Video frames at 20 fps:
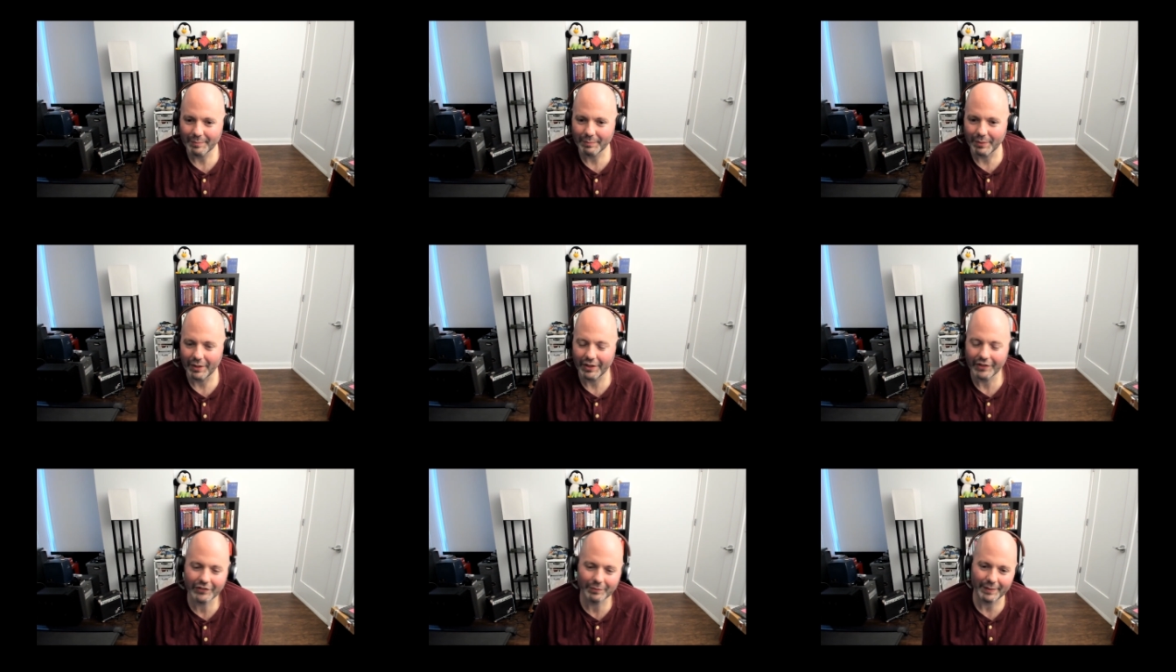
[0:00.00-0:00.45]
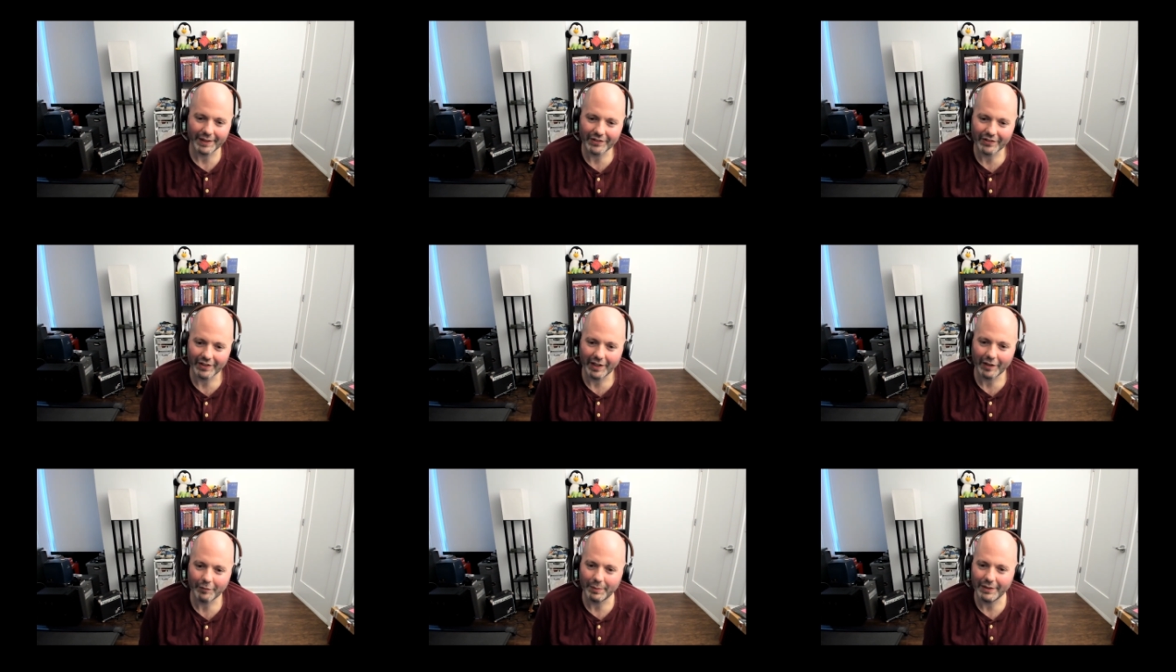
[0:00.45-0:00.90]
Possibly
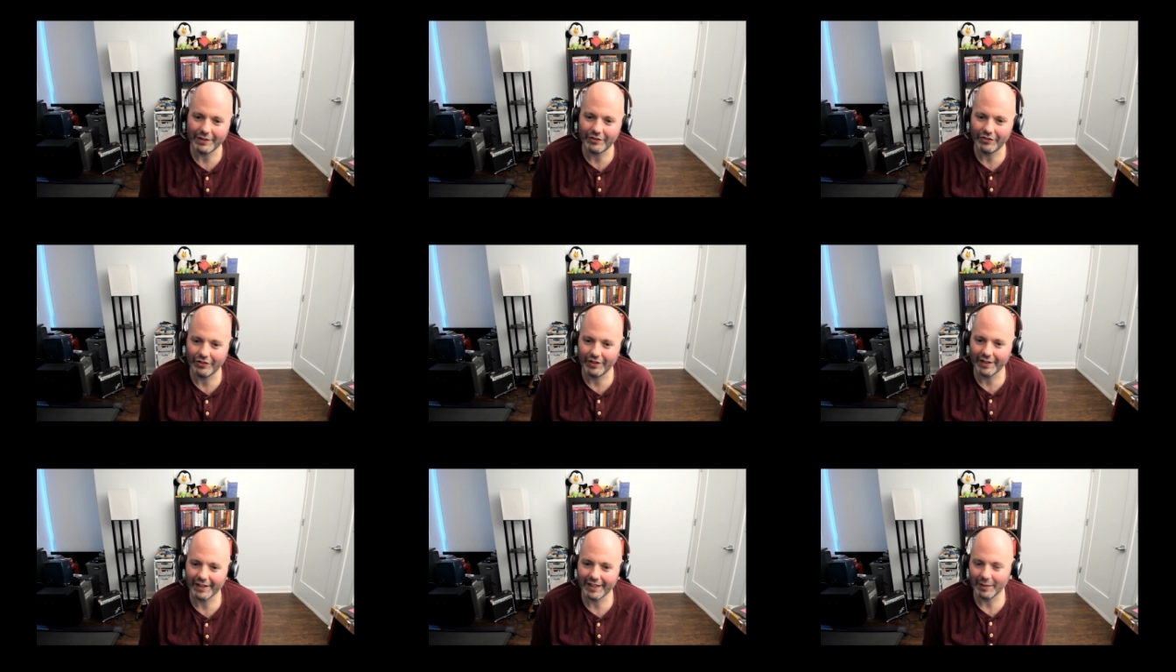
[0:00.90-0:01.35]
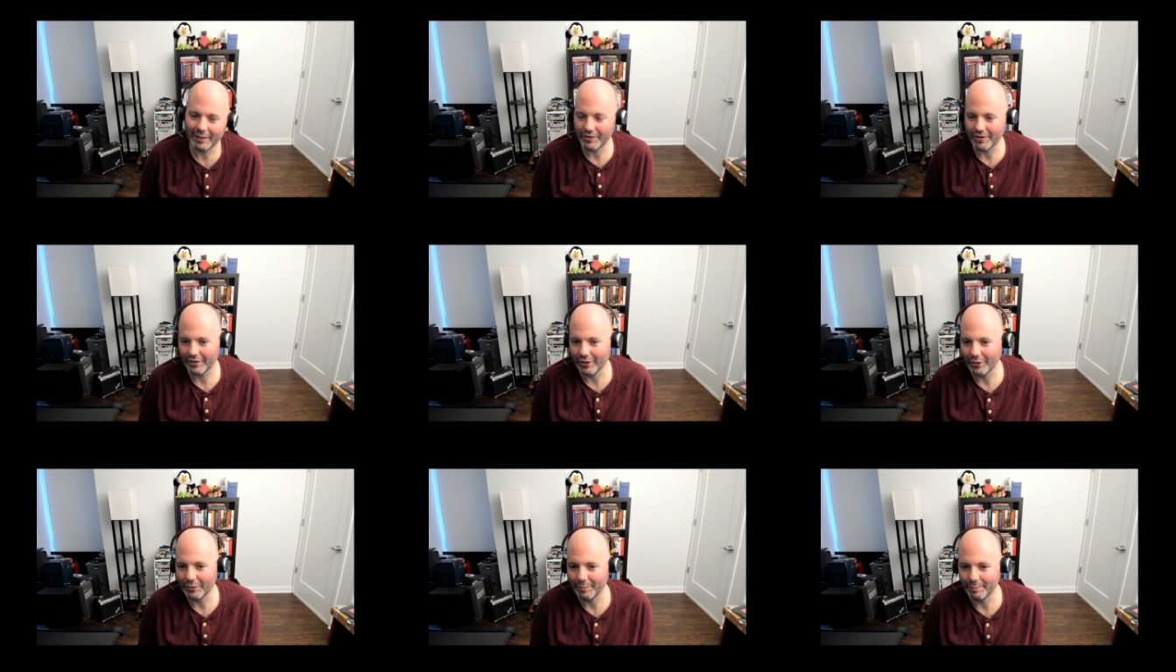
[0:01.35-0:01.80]
it's an FPGA
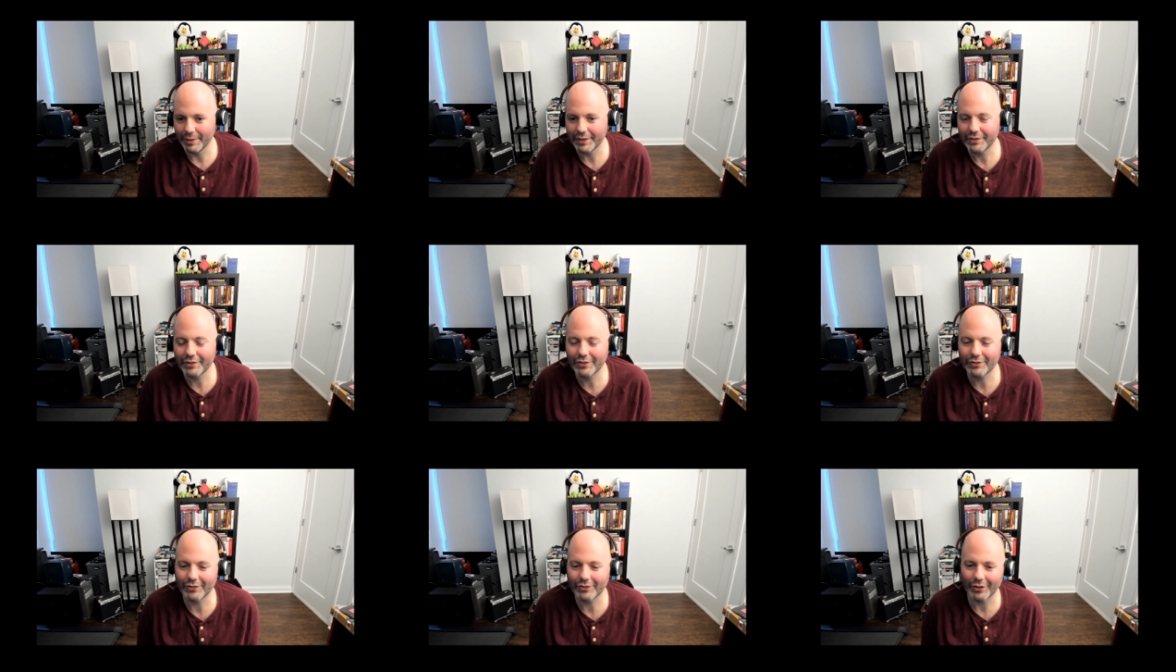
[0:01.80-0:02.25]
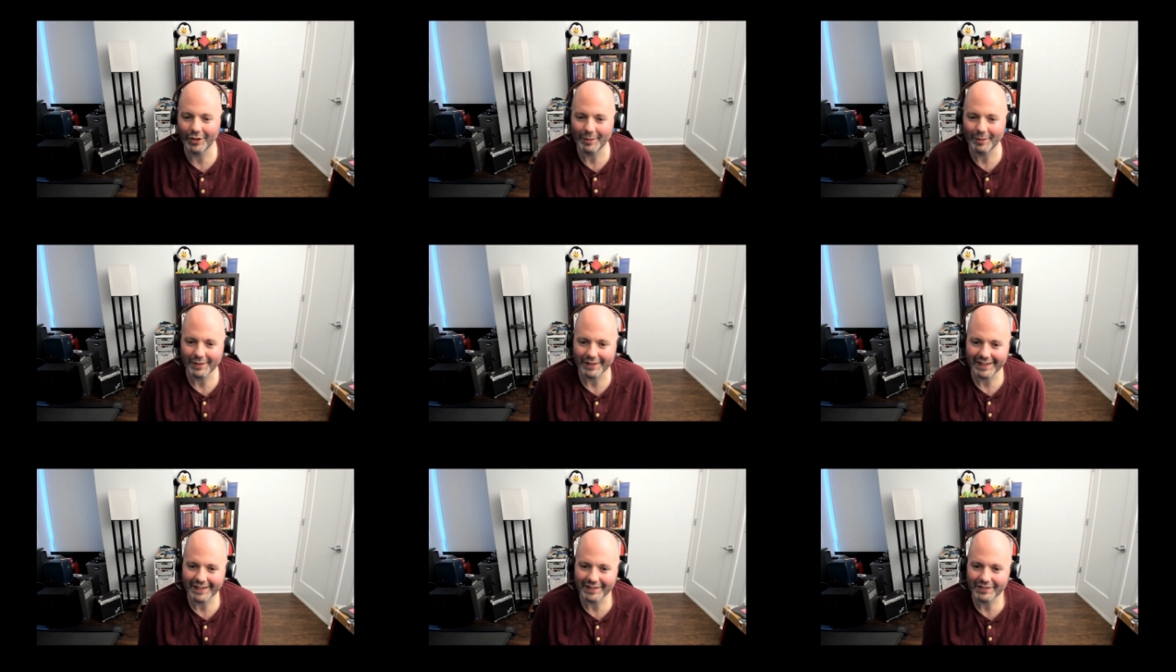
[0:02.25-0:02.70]
with your own bit
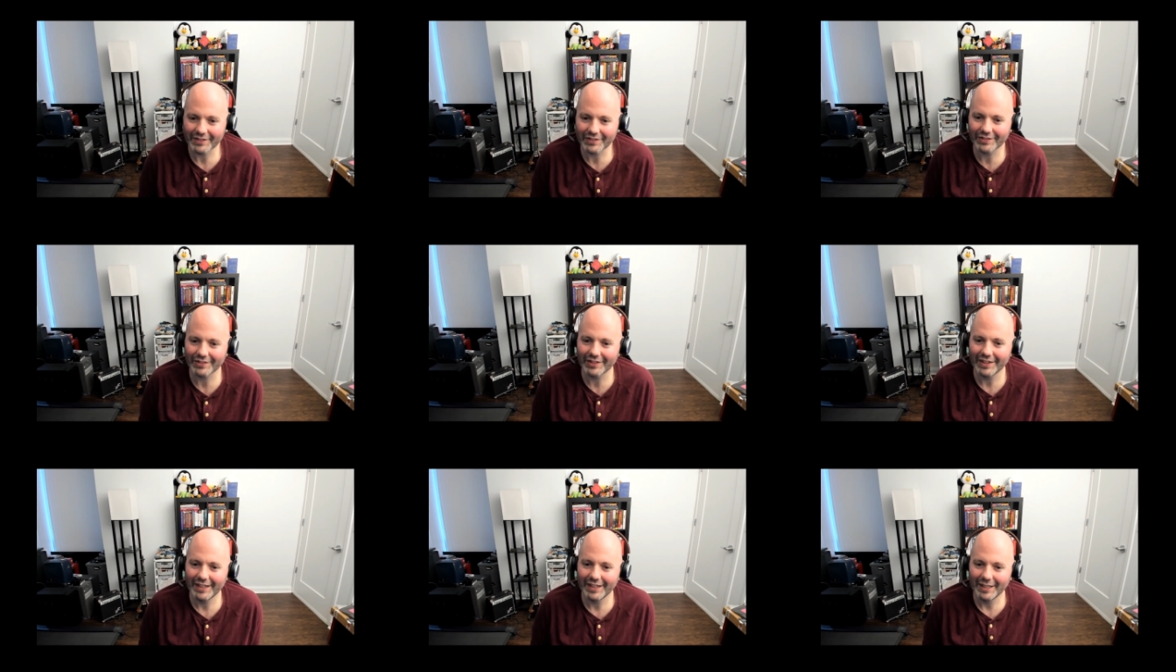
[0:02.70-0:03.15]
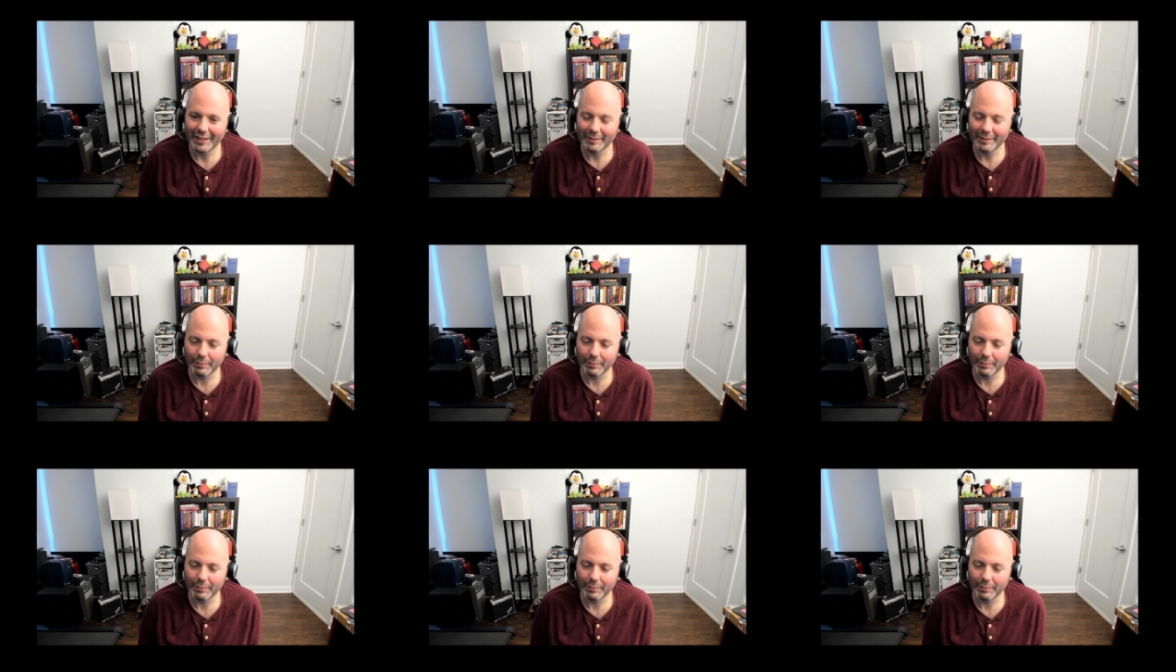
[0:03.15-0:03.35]
stream that gets